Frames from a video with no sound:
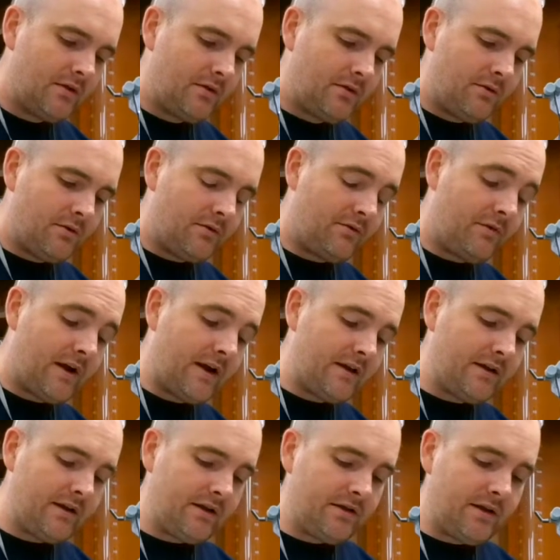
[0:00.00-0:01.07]
you're
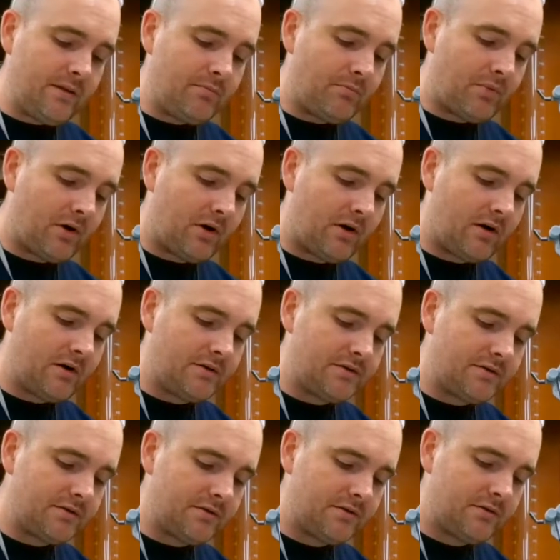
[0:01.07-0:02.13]
finding the part
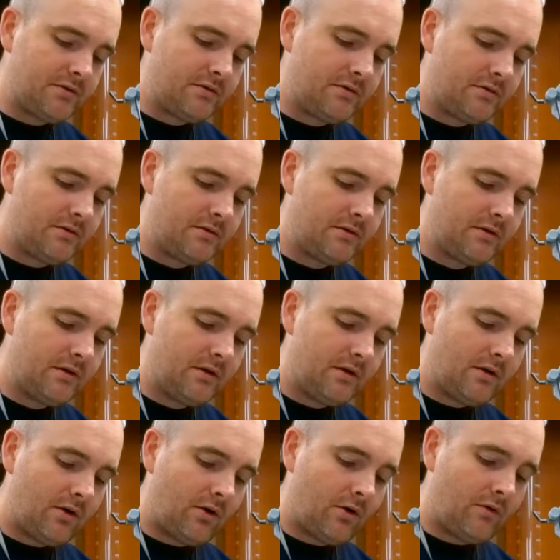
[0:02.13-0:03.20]

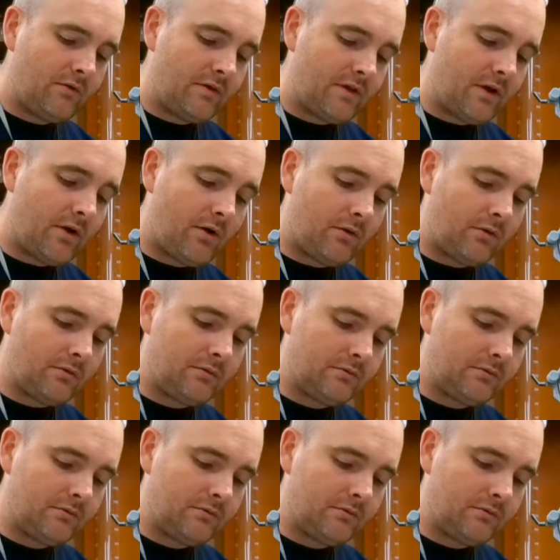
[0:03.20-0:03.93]
over the whole.